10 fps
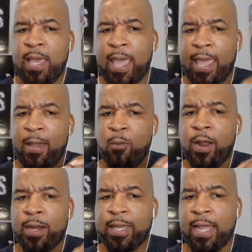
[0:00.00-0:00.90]
and
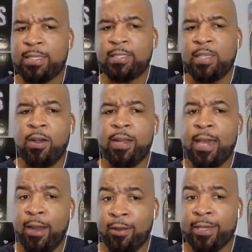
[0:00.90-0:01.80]
where the cases are. Now
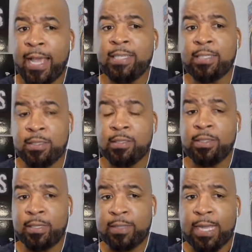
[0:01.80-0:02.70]
there are cases,
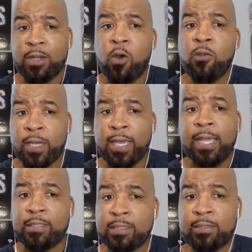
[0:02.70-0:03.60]
there's like COVID
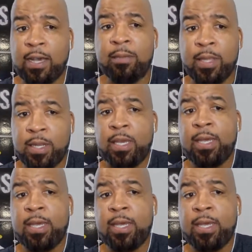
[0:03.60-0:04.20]
cases coming.